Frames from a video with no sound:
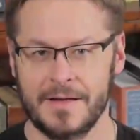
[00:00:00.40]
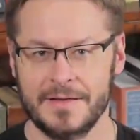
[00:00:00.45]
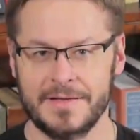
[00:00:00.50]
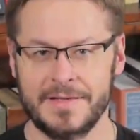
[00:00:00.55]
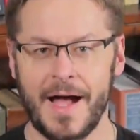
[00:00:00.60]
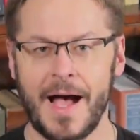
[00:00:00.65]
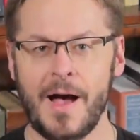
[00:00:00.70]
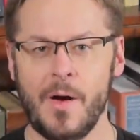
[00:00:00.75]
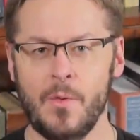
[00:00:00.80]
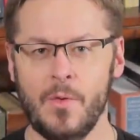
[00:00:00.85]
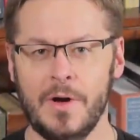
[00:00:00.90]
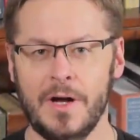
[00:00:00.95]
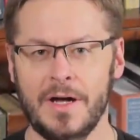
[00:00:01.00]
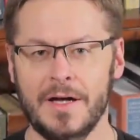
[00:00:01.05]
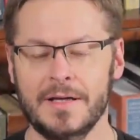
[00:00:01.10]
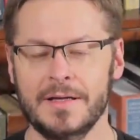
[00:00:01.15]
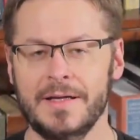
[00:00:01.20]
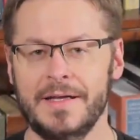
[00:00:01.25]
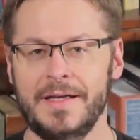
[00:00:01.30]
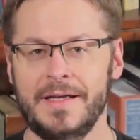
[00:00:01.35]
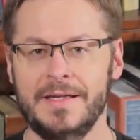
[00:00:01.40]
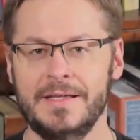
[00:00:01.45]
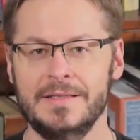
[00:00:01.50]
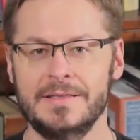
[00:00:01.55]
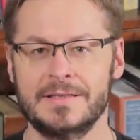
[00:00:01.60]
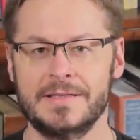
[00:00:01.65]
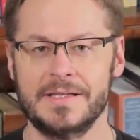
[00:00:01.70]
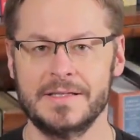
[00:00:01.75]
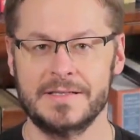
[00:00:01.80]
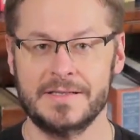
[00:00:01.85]
Dawa
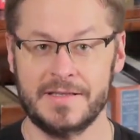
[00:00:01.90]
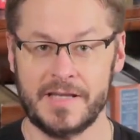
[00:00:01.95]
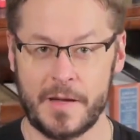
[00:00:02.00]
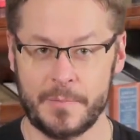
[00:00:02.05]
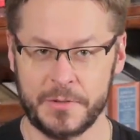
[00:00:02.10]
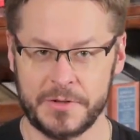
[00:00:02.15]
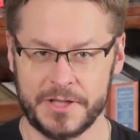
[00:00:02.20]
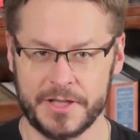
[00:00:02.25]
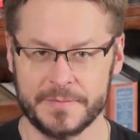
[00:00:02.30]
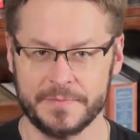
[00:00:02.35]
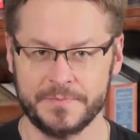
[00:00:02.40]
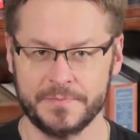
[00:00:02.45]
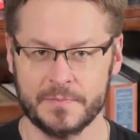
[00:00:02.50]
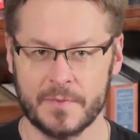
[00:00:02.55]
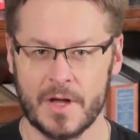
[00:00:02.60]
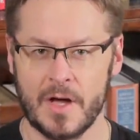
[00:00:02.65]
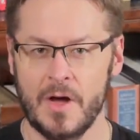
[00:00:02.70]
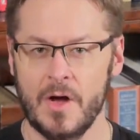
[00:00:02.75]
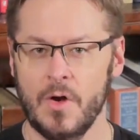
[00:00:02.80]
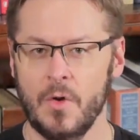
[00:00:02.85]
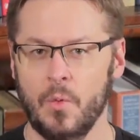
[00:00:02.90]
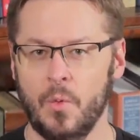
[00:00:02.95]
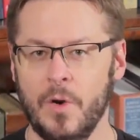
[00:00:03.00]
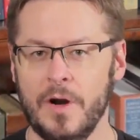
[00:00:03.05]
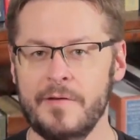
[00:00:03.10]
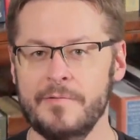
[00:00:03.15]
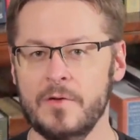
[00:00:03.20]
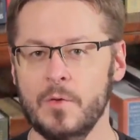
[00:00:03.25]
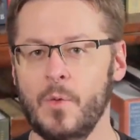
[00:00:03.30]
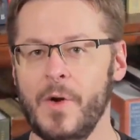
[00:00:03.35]
is deception.
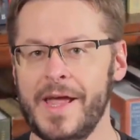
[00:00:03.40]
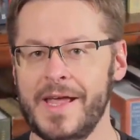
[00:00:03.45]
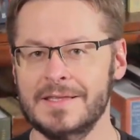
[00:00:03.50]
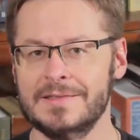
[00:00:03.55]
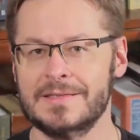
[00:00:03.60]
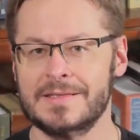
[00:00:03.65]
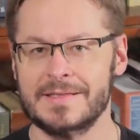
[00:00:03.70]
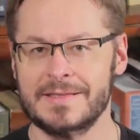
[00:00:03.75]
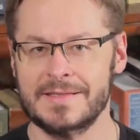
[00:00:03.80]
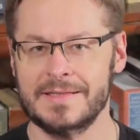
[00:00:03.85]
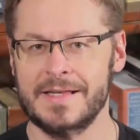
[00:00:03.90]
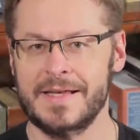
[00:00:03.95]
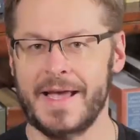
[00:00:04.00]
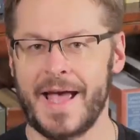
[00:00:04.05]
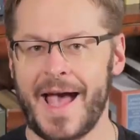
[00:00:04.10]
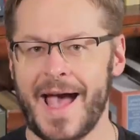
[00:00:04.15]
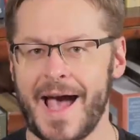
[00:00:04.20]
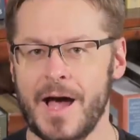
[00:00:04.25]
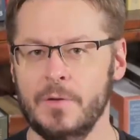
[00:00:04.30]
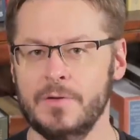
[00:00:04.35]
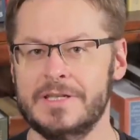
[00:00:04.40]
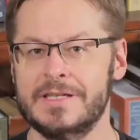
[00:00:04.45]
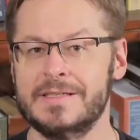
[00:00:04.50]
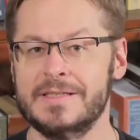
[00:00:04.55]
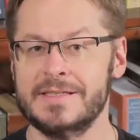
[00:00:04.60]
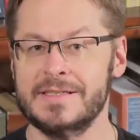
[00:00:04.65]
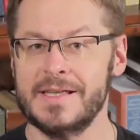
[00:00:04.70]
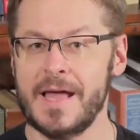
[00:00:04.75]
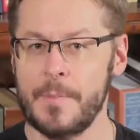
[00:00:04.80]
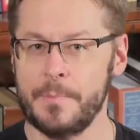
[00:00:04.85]
One of the ways to see how
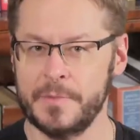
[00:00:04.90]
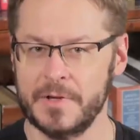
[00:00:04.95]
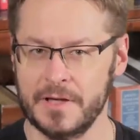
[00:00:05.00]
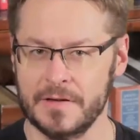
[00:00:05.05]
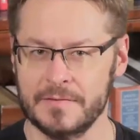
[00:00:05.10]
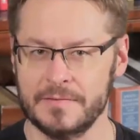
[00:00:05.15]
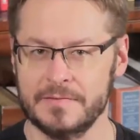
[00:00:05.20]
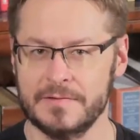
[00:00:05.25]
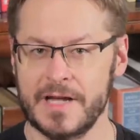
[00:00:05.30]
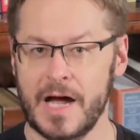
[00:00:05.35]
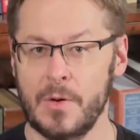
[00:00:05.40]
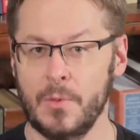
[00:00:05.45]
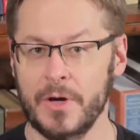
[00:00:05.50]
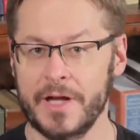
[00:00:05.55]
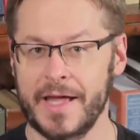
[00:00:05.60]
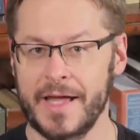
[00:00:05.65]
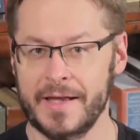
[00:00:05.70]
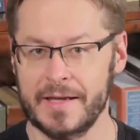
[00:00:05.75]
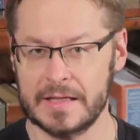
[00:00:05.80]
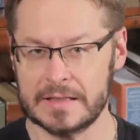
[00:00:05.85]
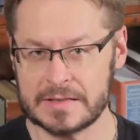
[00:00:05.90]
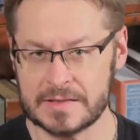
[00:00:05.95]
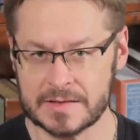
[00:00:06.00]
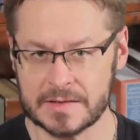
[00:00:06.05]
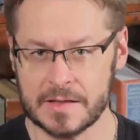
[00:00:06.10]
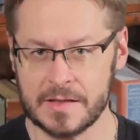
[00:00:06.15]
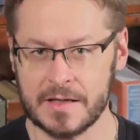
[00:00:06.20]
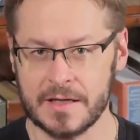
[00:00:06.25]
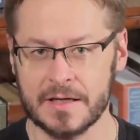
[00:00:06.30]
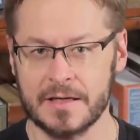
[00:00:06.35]
deceptive
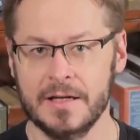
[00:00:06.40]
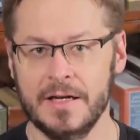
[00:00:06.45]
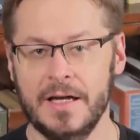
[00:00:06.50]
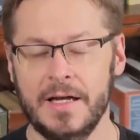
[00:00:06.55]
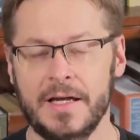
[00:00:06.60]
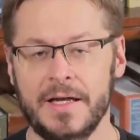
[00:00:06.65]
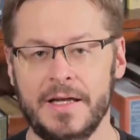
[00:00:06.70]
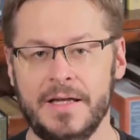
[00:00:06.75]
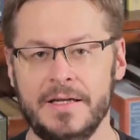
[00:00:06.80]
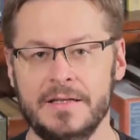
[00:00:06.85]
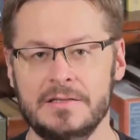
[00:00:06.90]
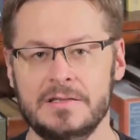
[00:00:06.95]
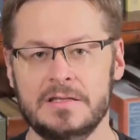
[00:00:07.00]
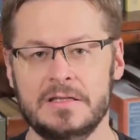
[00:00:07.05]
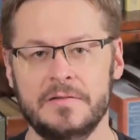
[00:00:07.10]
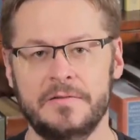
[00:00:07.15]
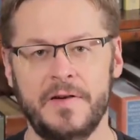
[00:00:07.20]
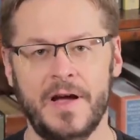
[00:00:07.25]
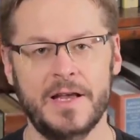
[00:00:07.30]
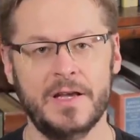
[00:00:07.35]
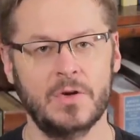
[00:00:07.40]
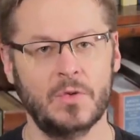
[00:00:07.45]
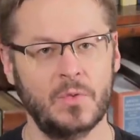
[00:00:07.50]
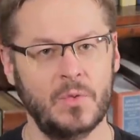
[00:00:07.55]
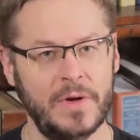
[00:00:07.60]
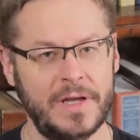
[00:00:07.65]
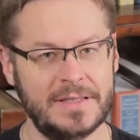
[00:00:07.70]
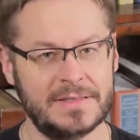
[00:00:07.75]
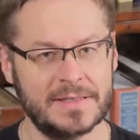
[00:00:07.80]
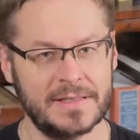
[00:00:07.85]
Dawagandists are is to find a
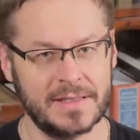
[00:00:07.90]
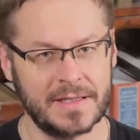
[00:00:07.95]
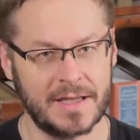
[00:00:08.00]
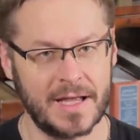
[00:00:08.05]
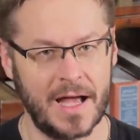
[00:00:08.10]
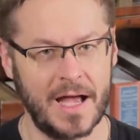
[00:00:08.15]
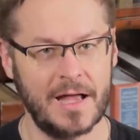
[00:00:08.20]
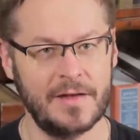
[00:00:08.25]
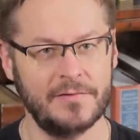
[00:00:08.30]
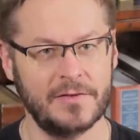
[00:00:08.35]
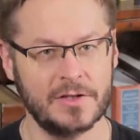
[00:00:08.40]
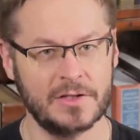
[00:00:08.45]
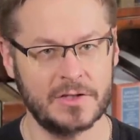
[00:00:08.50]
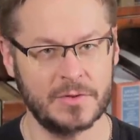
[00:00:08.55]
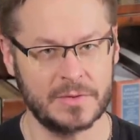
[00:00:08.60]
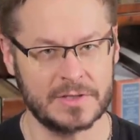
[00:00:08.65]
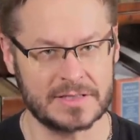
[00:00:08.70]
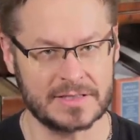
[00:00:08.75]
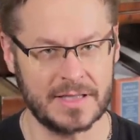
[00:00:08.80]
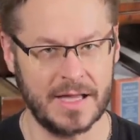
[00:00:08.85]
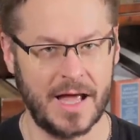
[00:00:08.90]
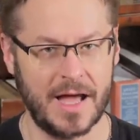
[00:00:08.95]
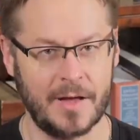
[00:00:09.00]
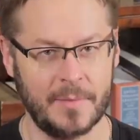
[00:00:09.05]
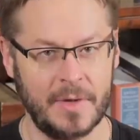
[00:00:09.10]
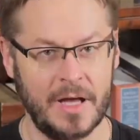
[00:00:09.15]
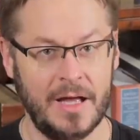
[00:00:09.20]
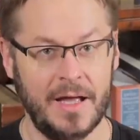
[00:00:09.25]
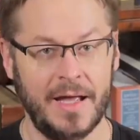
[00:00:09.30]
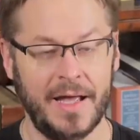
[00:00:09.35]
recent convert to
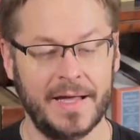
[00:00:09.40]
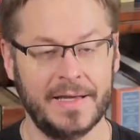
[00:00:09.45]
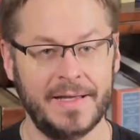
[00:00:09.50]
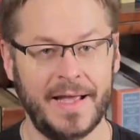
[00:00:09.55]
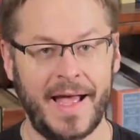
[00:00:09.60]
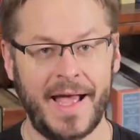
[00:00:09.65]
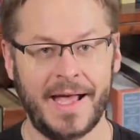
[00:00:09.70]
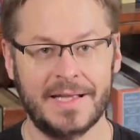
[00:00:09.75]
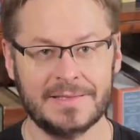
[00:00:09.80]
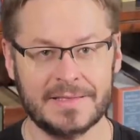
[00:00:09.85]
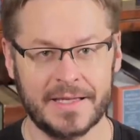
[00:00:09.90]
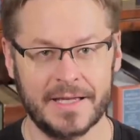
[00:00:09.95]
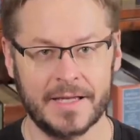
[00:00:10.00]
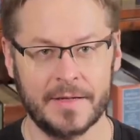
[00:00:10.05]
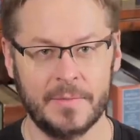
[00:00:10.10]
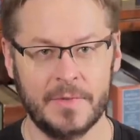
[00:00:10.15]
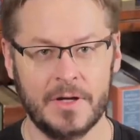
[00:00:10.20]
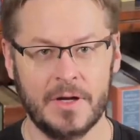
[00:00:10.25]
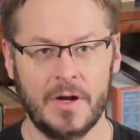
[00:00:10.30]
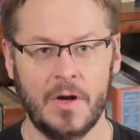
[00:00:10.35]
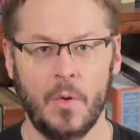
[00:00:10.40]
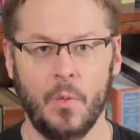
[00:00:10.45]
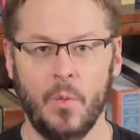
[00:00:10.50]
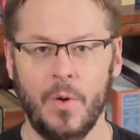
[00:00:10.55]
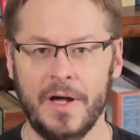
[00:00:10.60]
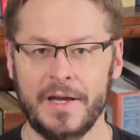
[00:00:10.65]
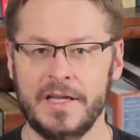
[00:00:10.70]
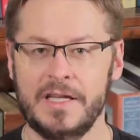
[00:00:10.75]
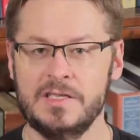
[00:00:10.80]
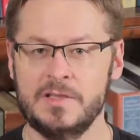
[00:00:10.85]
Islam and ask him
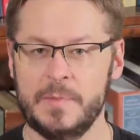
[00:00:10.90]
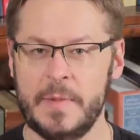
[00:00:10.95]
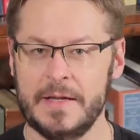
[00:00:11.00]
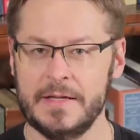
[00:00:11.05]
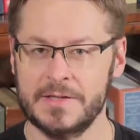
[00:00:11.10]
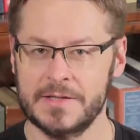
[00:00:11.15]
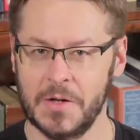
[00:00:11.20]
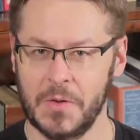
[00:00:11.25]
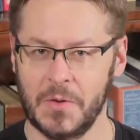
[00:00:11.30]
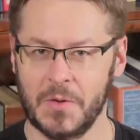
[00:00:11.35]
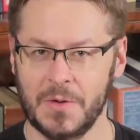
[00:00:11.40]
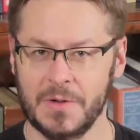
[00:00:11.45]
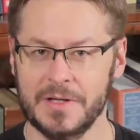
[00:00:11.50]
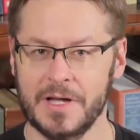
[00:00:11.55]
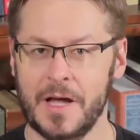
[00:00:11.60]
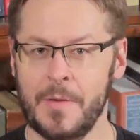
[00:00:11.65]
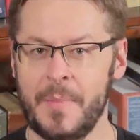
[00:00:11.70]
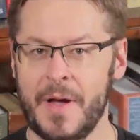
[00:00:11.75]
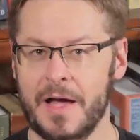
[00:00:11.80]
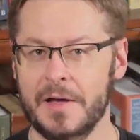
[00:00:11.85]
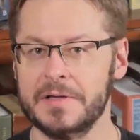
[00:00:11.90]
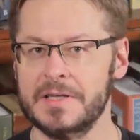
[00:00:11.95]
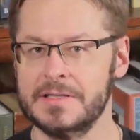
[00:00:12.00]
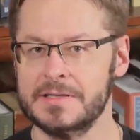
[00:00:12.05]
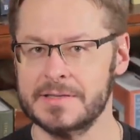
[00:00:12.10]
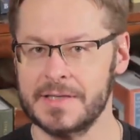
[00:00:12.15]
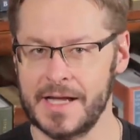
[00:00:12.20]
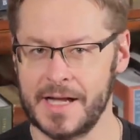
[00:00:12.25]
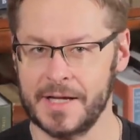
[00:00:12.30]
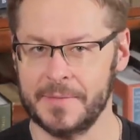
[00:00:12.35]
what he's been told about
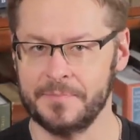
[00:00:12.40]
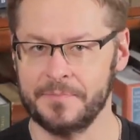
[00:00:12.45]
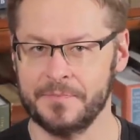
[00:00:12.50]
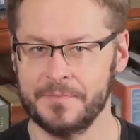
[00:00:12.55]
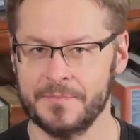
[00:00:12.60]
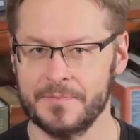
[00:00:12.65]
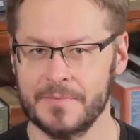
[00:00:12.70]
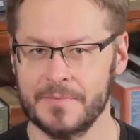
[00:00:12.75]
Islam.